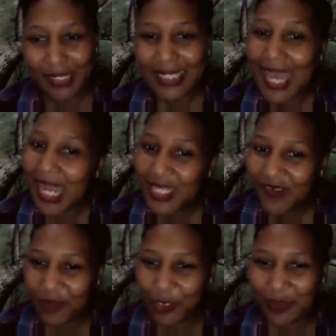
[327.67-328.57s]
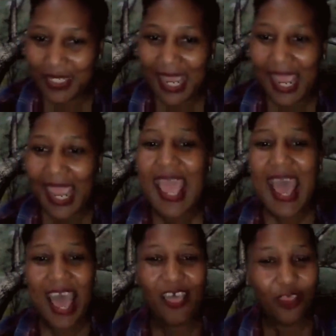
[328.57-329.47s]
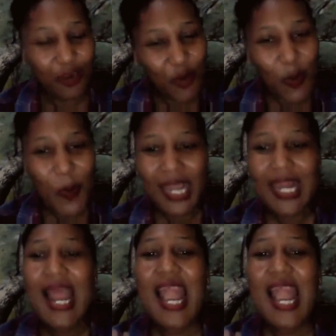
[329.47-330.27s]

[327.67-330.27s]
task for today, I thought, you know what,